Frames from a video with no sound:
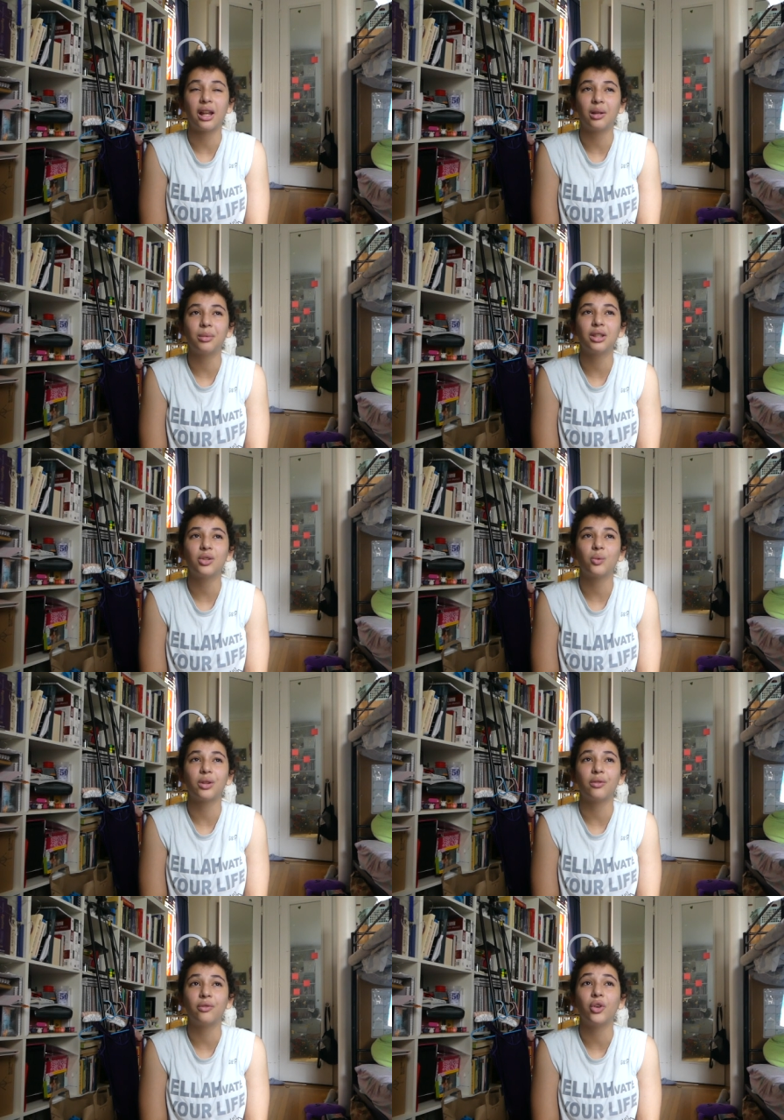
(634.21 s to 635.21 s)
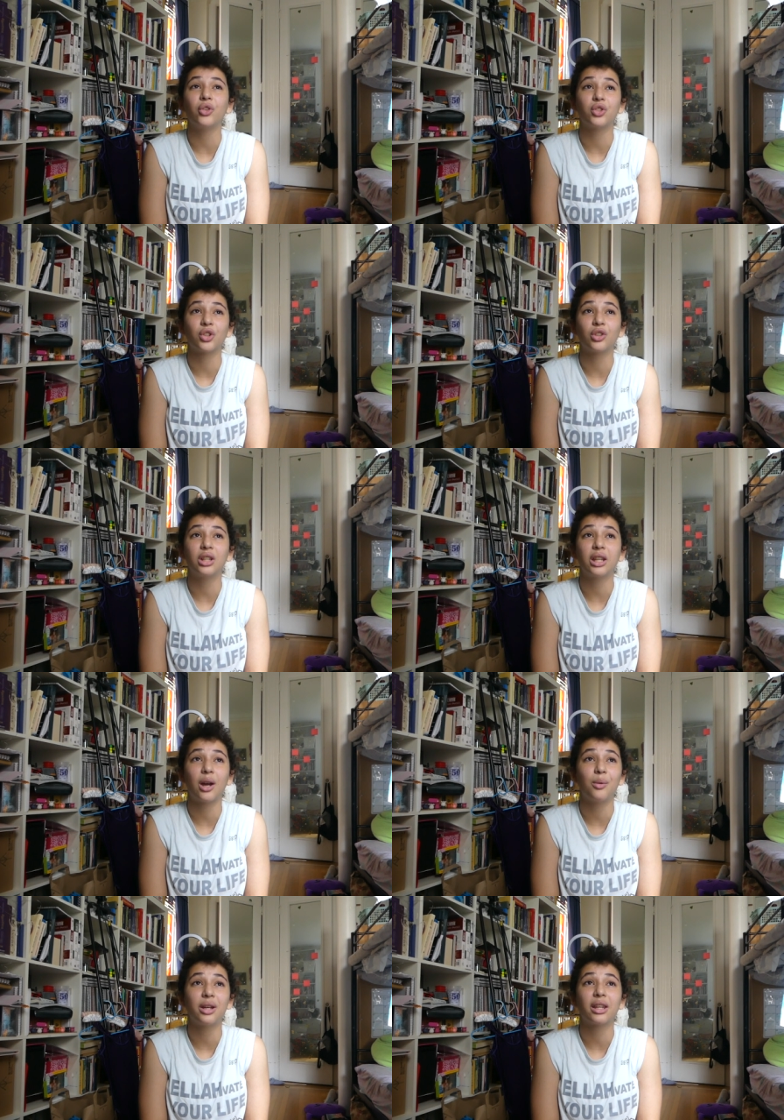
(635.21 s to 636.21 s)
elements with full certainty
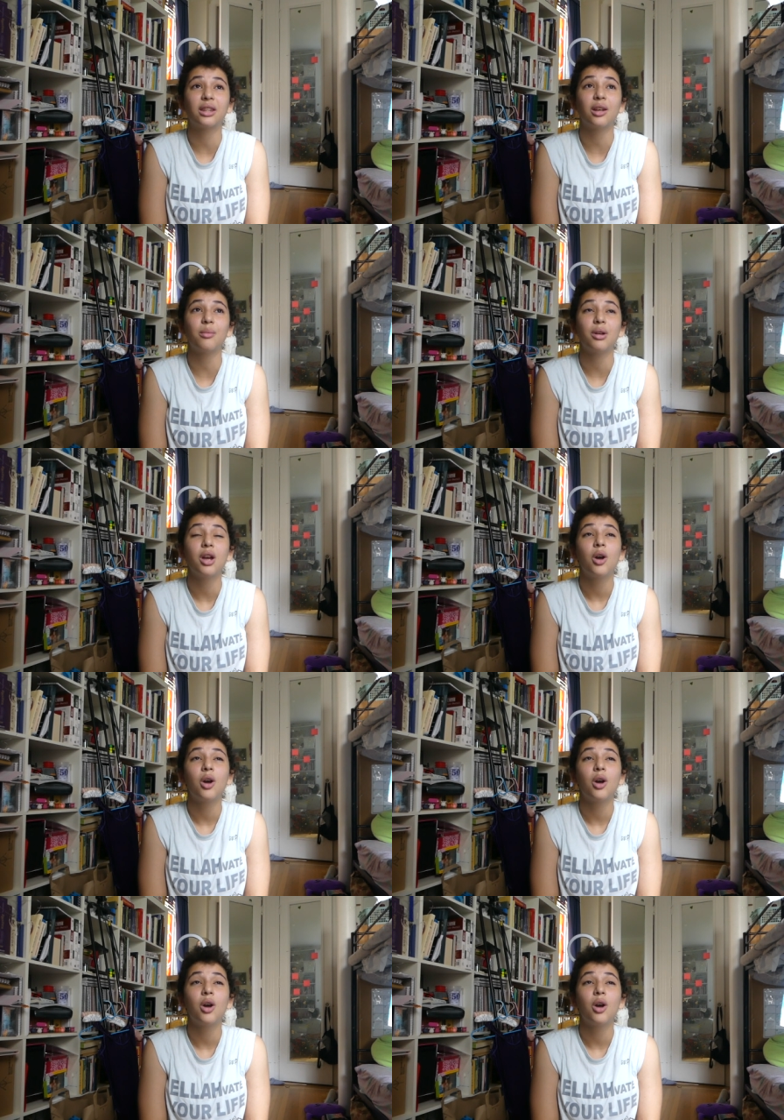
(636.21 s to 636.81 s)
that I would get them,